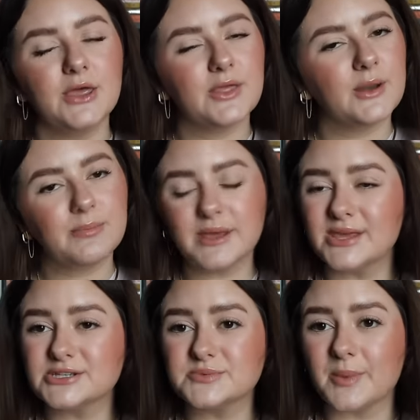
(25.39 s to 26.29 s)
they
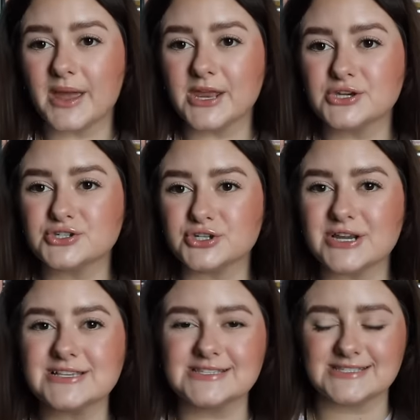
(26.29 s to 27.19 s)
piqued my
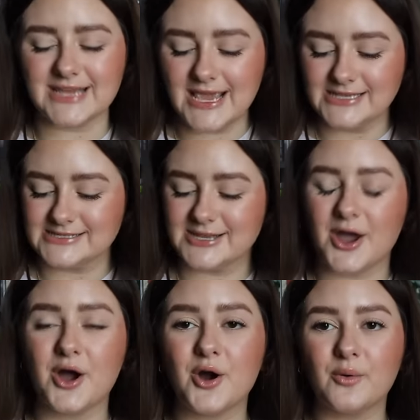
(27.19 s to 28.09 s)
interest.
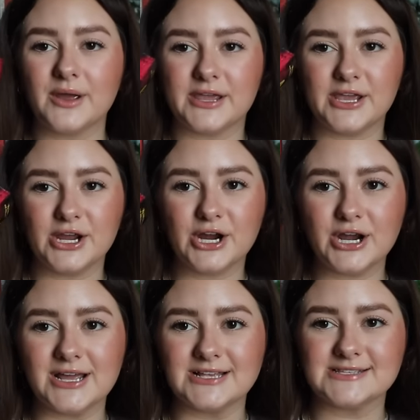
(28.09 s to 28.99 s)
So here
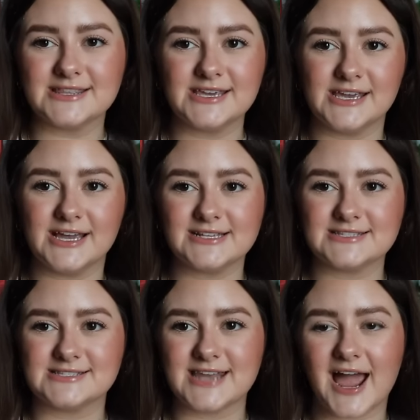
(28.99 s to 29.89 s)
is the
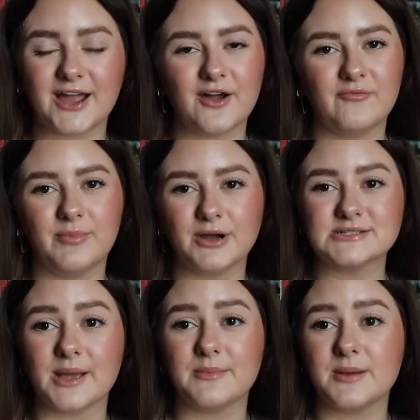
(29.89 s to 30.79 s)
stack of
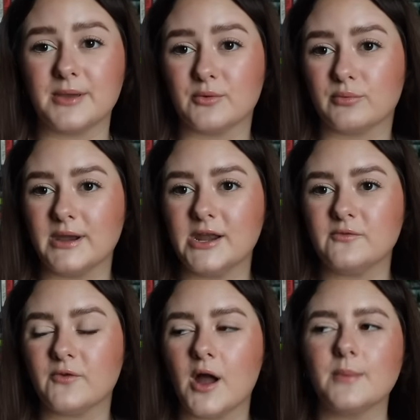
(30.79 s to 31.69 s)
books I'm gonna be reading
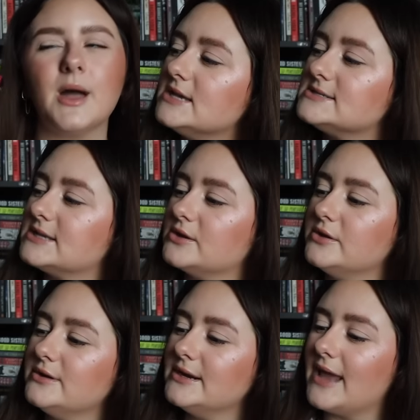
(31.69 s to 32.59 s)
from.
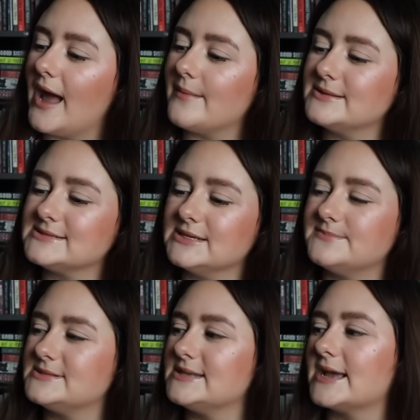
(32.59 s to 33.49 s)
Secluded Cabin
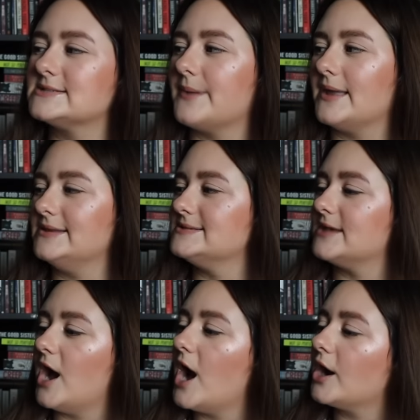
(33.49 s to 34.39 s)
Sleeps Six by
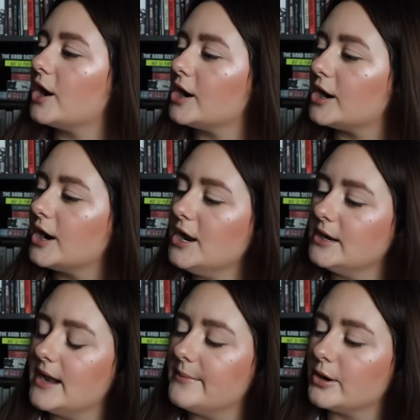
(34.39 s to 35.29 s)
Lisa Unger,
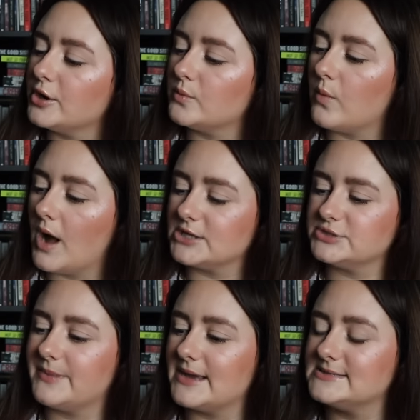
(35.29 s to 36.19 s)
Neighborhood
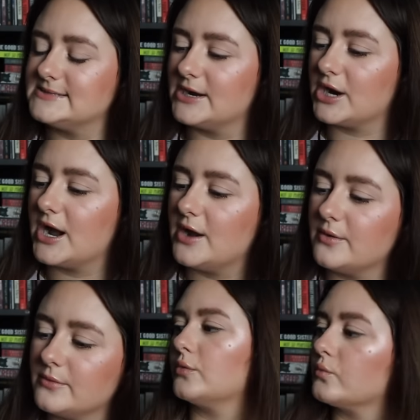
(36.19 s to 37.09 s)
Watch by Sarah
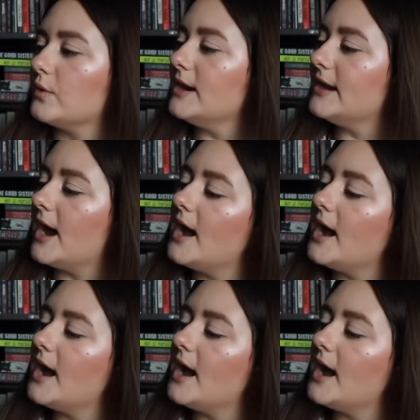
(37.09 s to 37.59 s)
Reid,